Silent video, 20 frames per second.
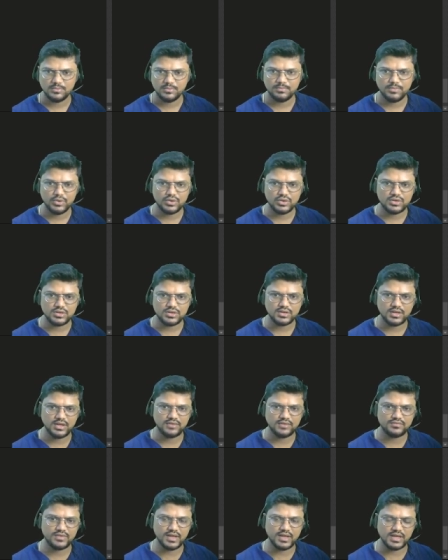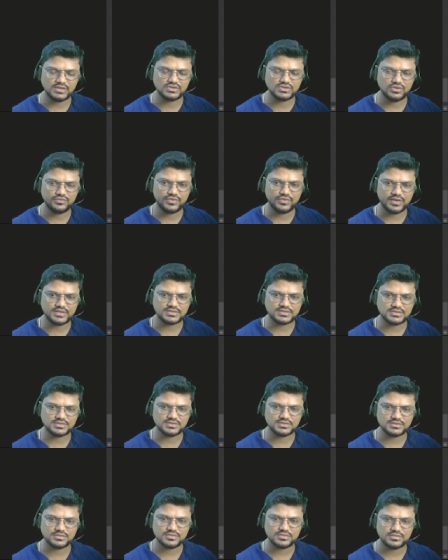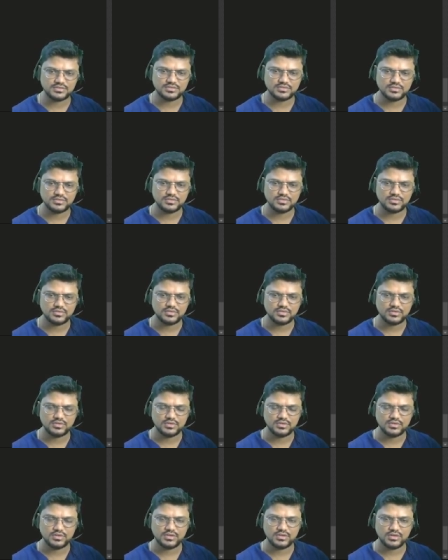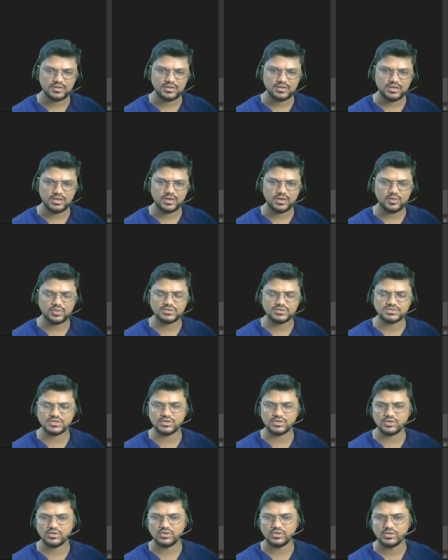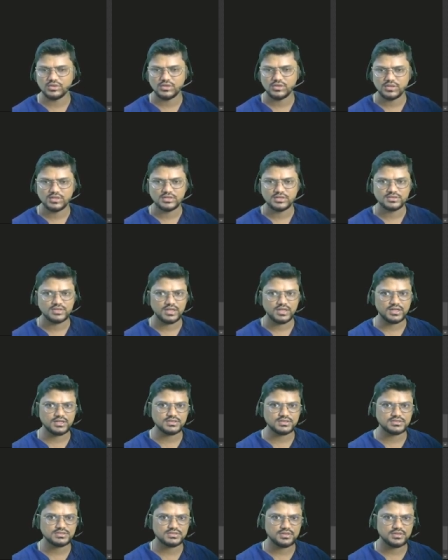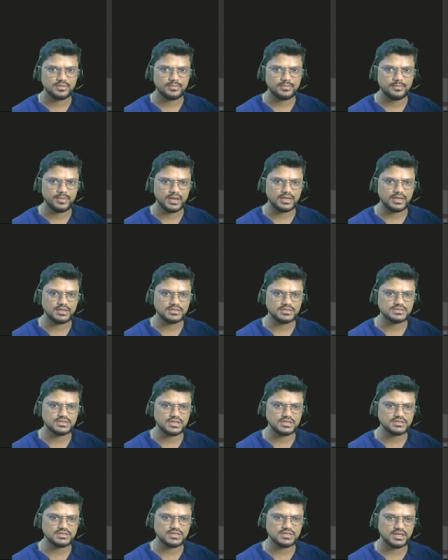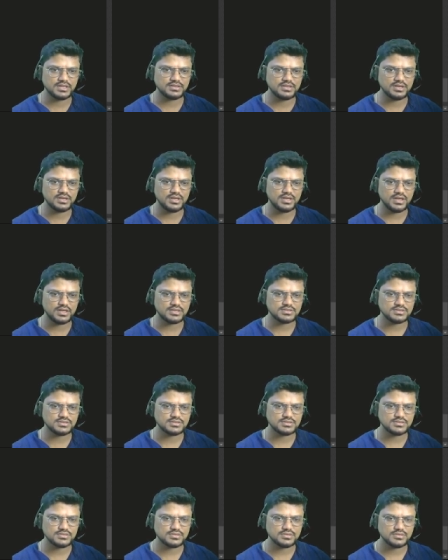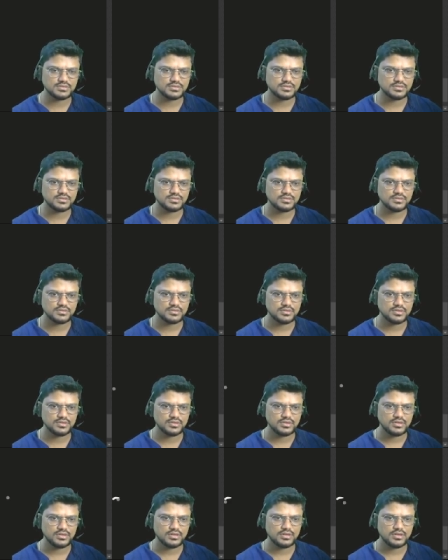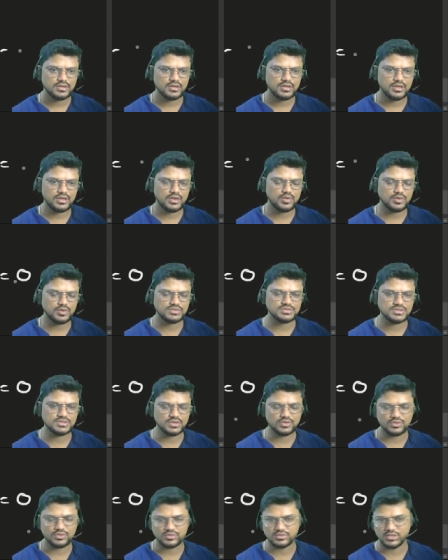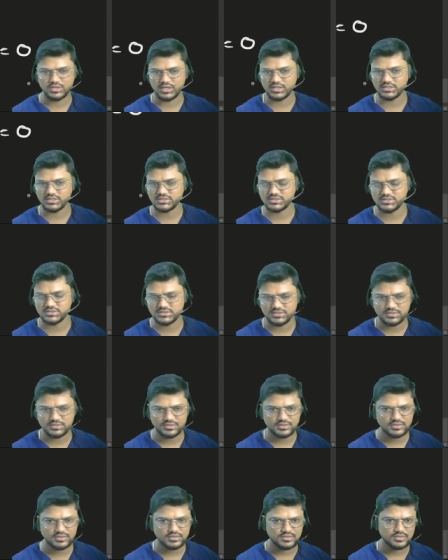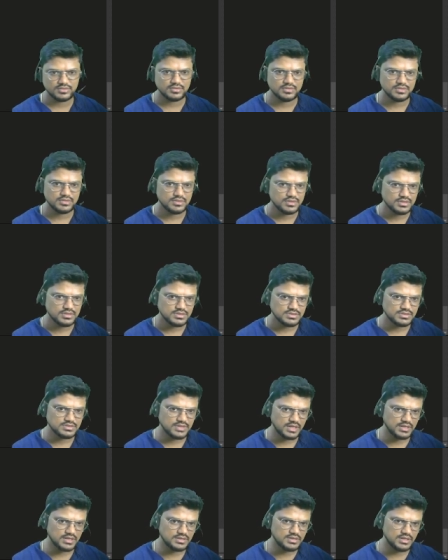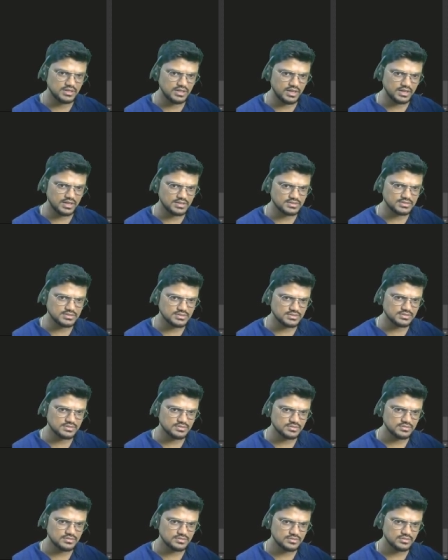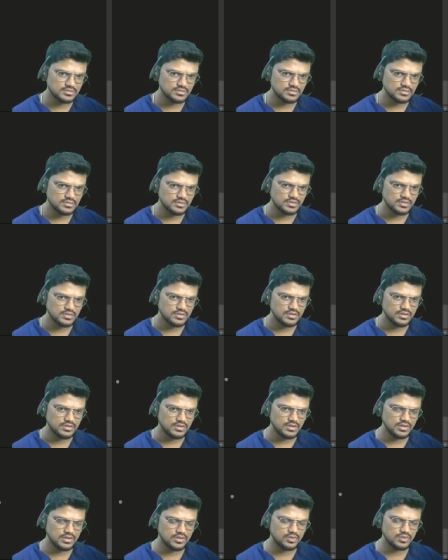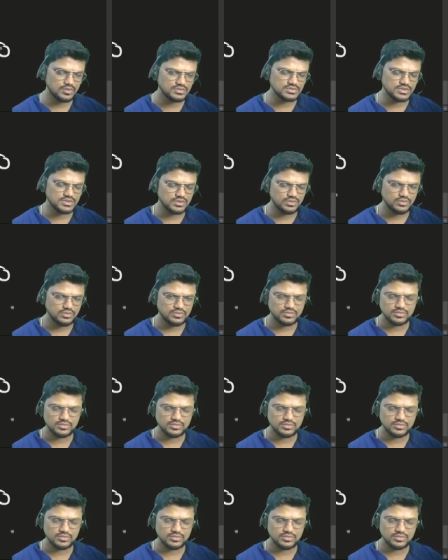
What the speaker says: put f dash of x equals 0. That is minus 3 sine 3x equals 0. That is sine 3x equals 0.